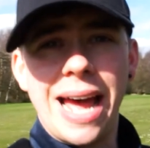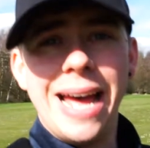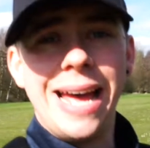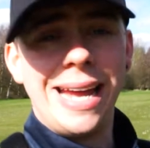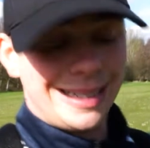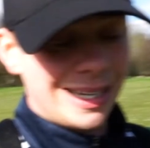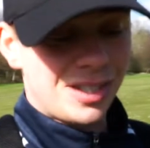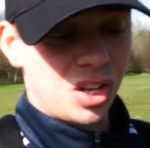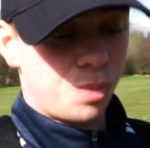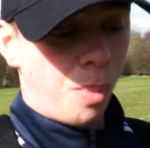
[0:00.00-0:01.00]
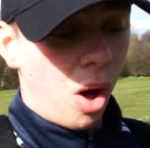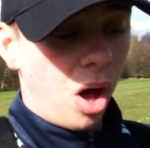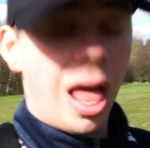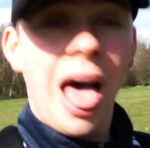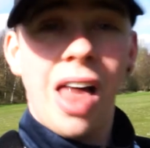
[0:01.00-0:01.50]
a distance
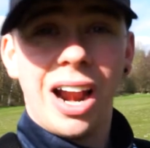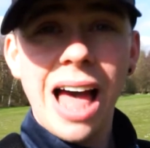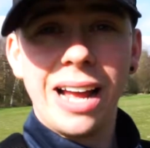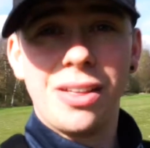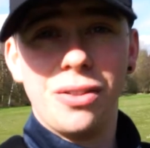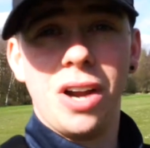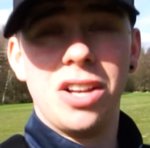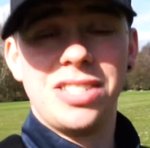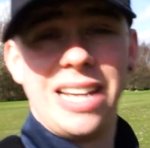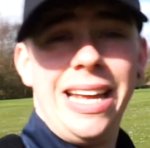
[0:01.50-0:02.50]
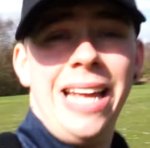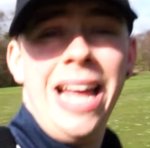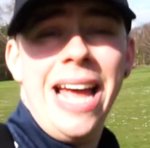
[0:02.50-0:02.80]
ball like the Velocity,